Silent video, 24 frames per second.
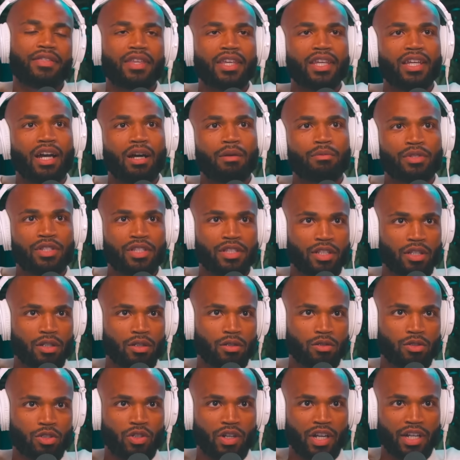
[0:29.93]
think I'm
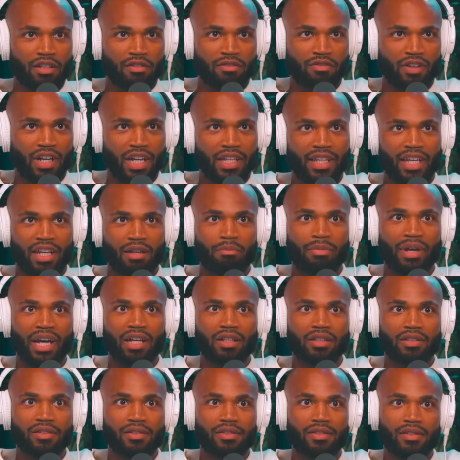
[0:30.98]
still trying to find that
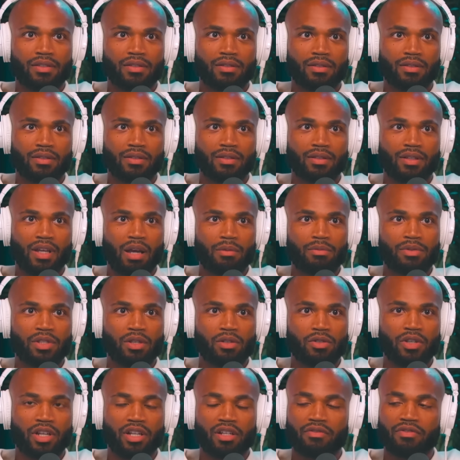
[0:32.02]
balance. Mm -hmm. I'm
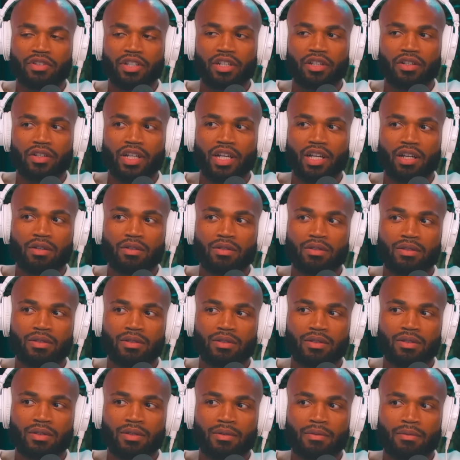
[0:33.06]
still trying to figure it out.
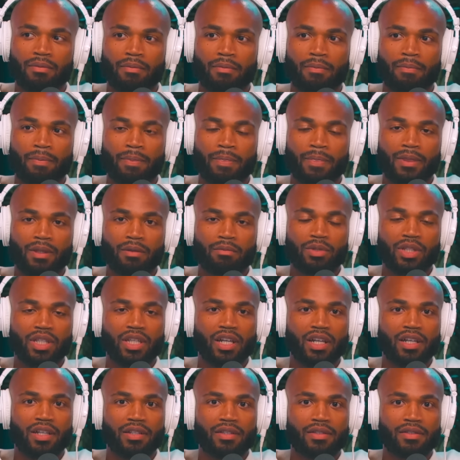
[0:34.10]
Okay.
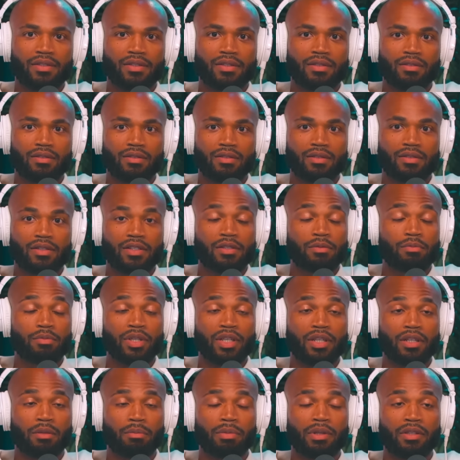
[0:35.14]
Because just
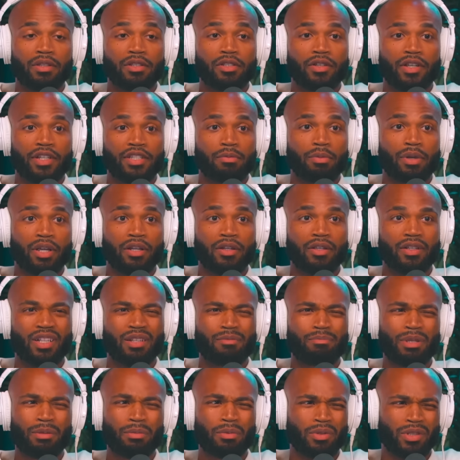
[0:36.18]
being completely transparent
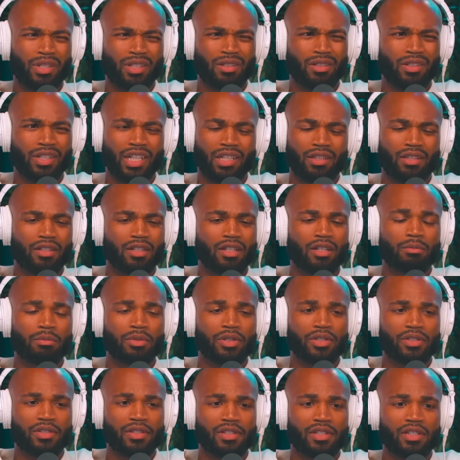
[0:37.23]
and people can look at the
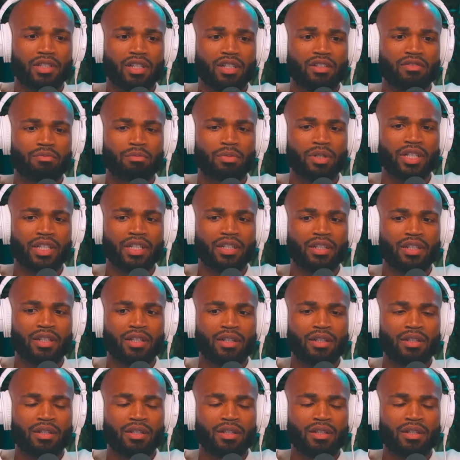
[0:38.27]
numbers and stuff, but